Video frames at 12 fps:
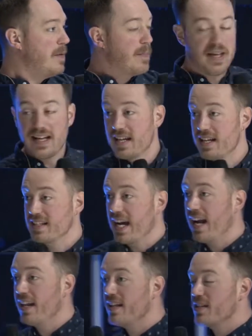It's
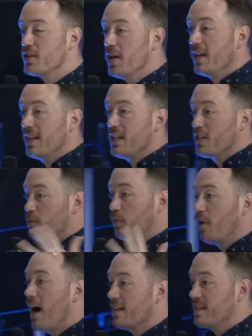kind of this
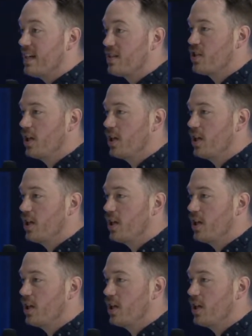process.